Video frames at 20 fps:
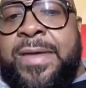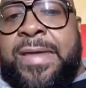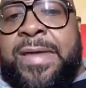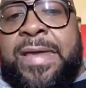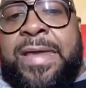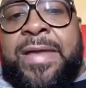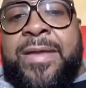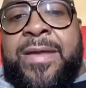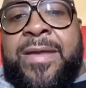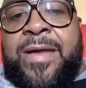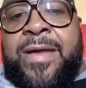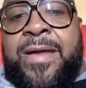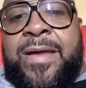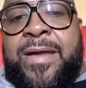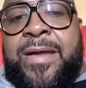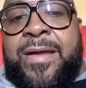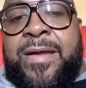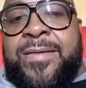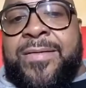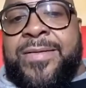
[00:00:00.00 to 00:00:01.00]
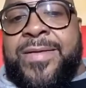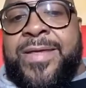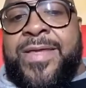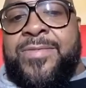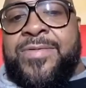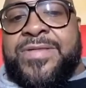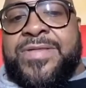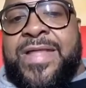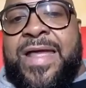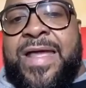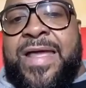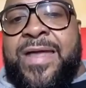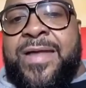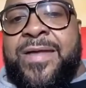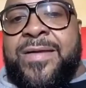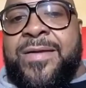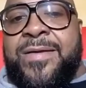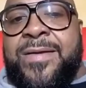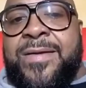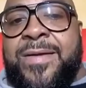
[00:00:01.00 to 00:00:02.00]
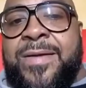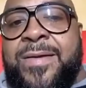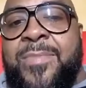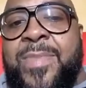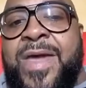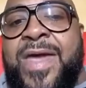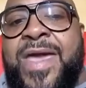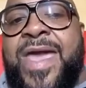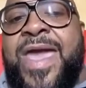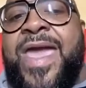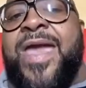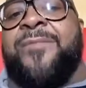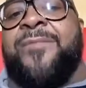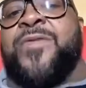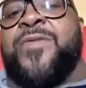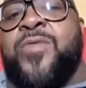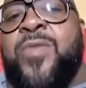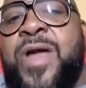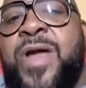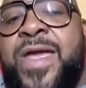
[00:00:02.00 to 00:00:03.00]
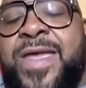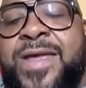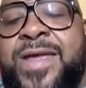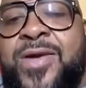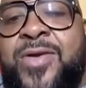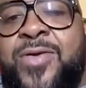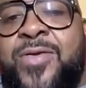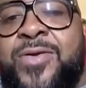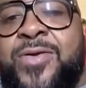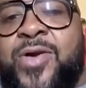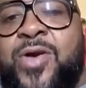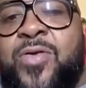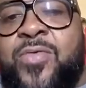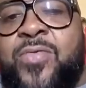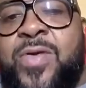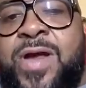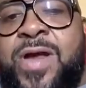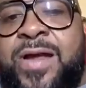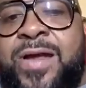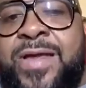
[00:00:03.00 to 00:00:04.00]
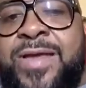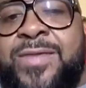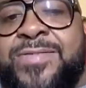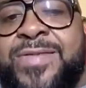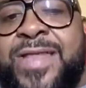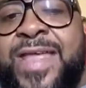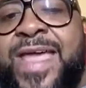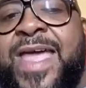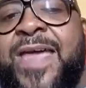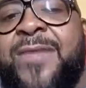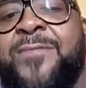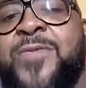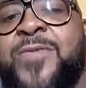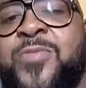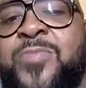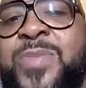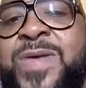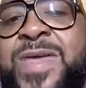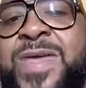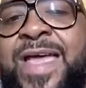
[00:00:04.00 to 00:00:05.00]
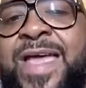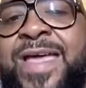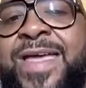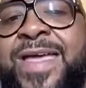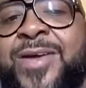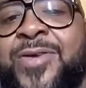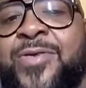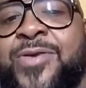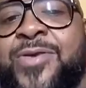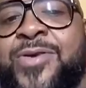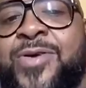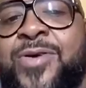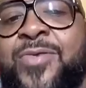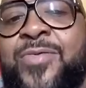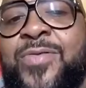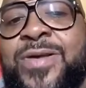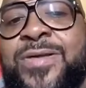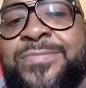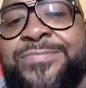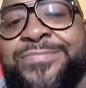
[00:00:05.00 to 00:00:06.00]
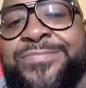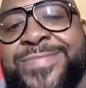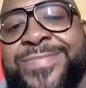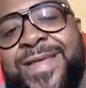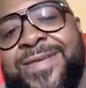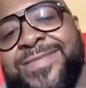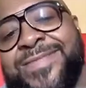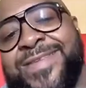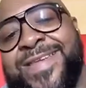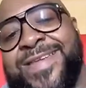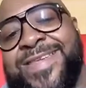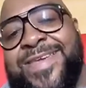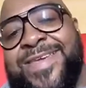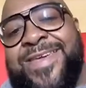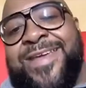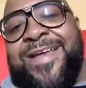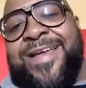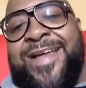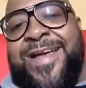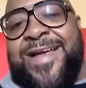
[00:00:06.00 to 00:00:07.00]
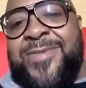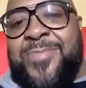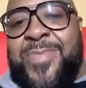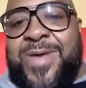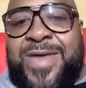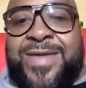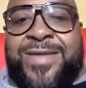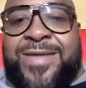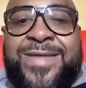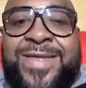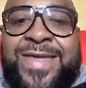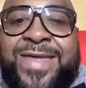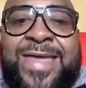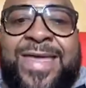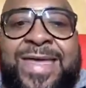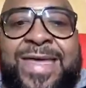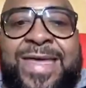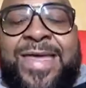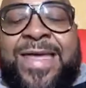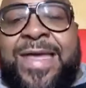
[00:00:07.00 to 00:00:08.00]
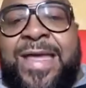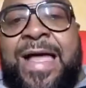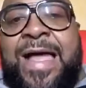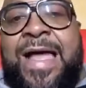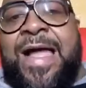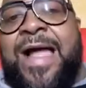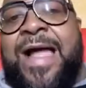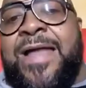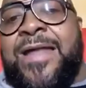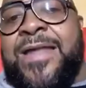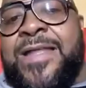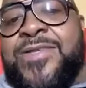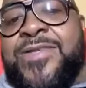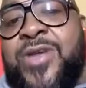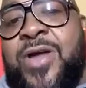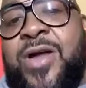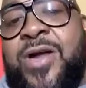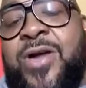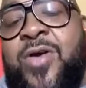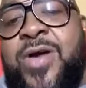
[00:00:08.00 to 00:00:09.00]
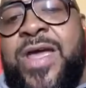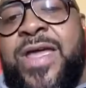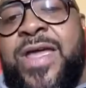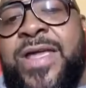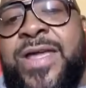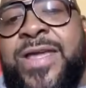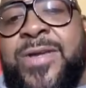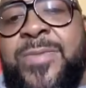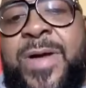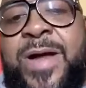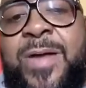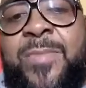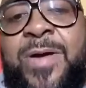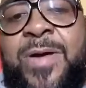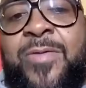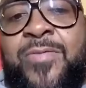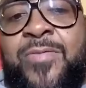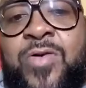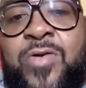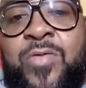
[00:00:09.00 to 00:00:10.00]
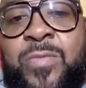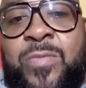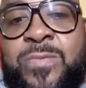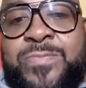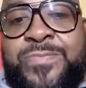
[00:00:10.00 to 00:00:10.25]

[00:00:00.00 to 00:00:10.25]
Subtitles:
And he was like, "Man, F you, I ain't going nowhere." He was like, "F you, B, I ain't going nowhere." I was like, "Yeah, all right, man. I'll holler at y'all. Go ahead and get up out my room."